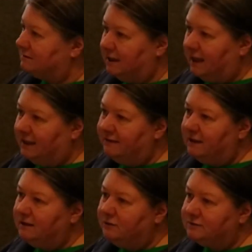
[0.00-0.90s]

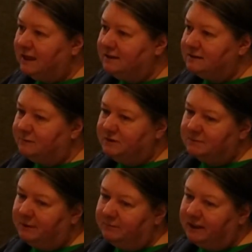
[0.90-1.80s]
anytime you
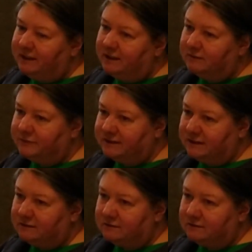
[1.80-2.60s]
spend money, get a receipt,